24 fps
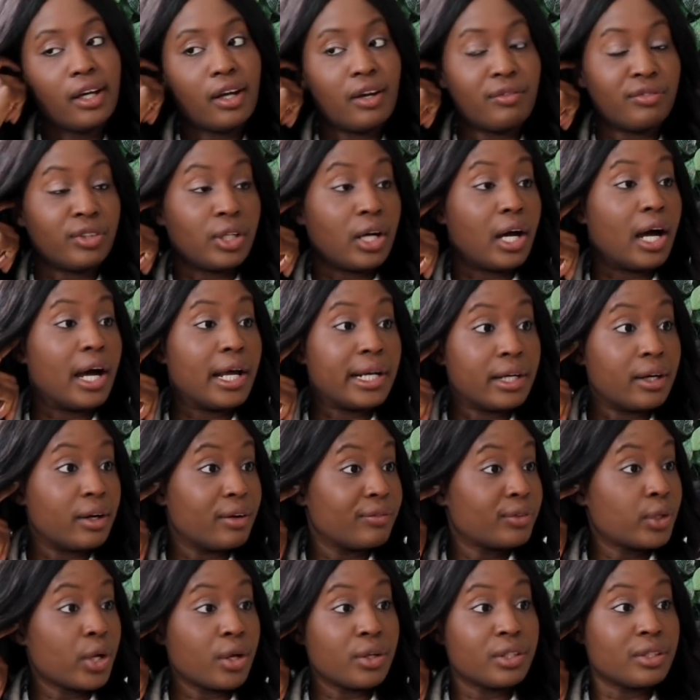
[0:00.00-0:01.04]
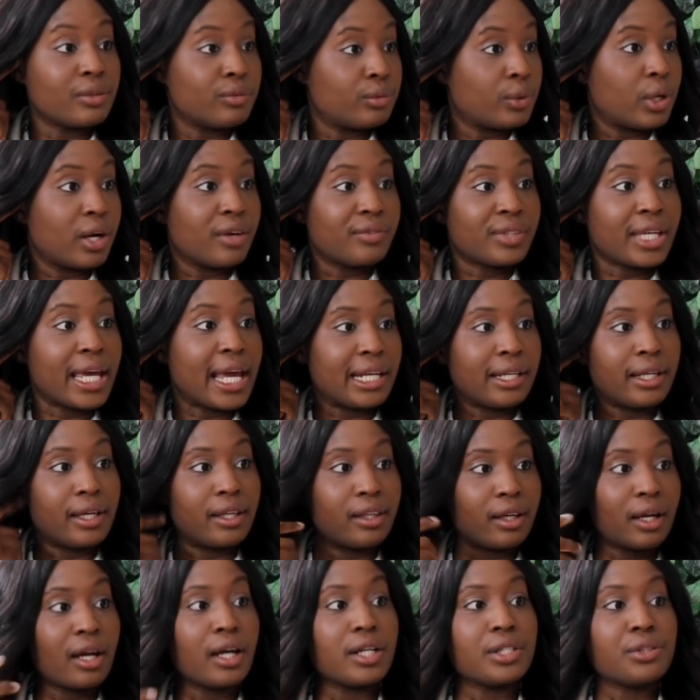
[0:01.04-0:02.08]
of Ghana, of Cote d'Ivoire, of Kenya,
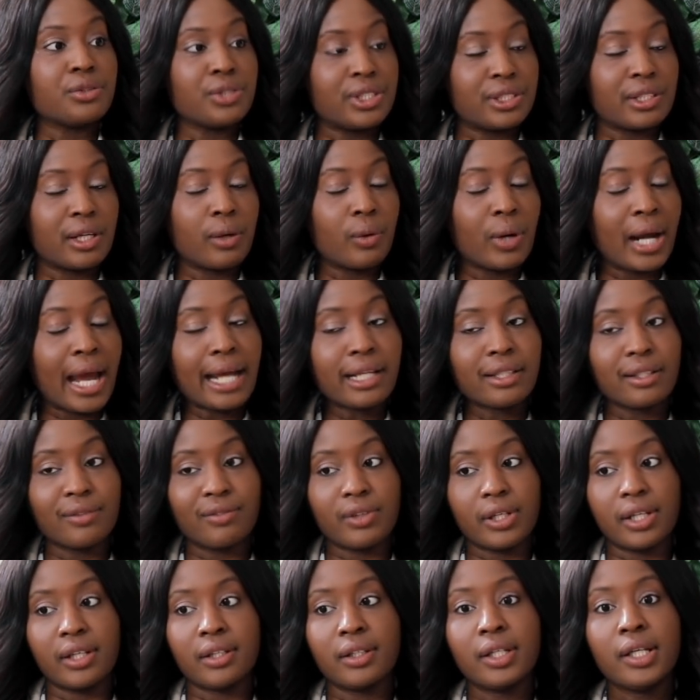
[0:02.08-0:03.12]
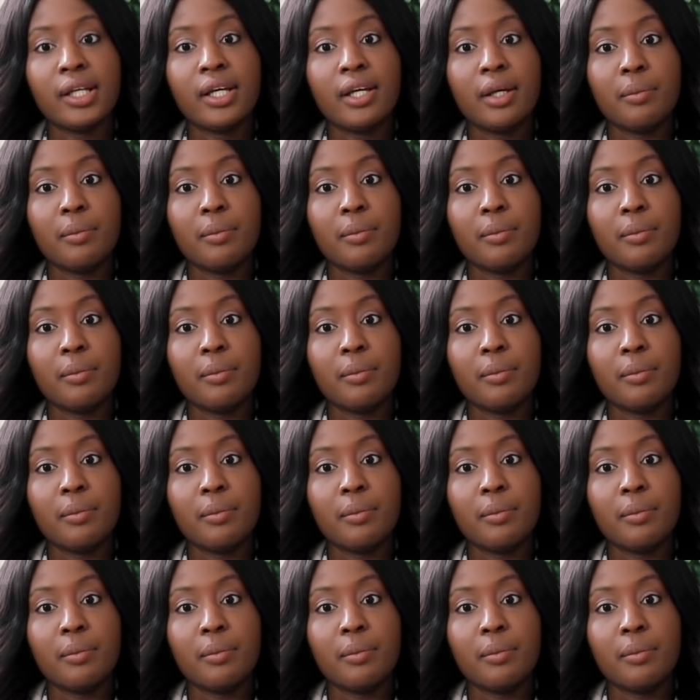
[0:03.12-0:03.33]
the countries that we're active in,